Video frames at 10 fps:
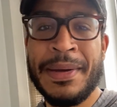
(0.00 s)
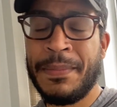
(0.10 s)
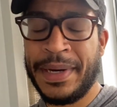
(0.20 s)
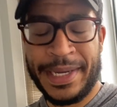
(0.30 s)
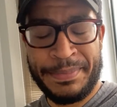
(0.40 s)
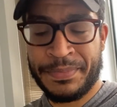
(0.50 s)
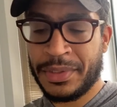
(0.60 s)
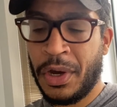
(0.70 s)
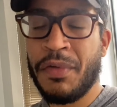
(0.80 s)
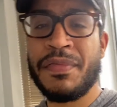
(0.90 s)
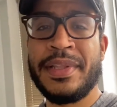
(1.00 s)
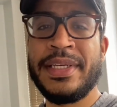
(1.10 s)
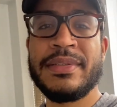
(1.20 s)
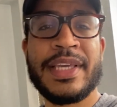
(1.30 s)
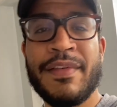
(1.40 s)
But
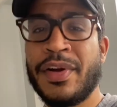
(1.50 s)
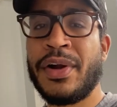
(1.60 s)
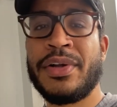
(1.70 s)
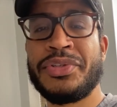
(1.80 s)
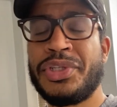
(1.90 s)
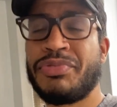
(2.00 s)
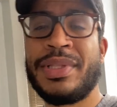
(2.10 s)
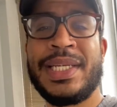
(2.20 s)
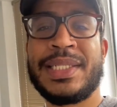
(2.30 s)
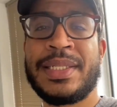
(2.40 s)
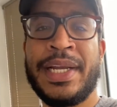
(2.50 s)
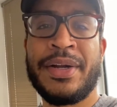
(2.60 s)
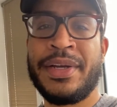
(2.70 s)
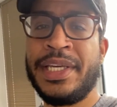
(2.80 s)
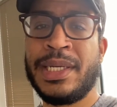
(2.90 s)
hopefully Kevin Herter is just really a
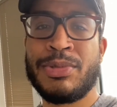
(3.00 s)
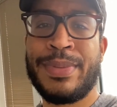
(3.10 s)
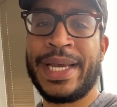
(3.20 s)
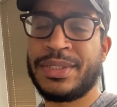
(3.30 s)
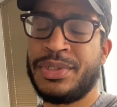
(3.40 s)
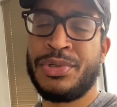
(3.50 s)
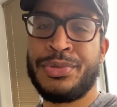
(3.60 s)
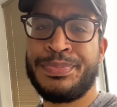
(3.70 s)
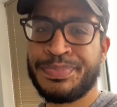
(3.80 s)
stinger and he comes back soon.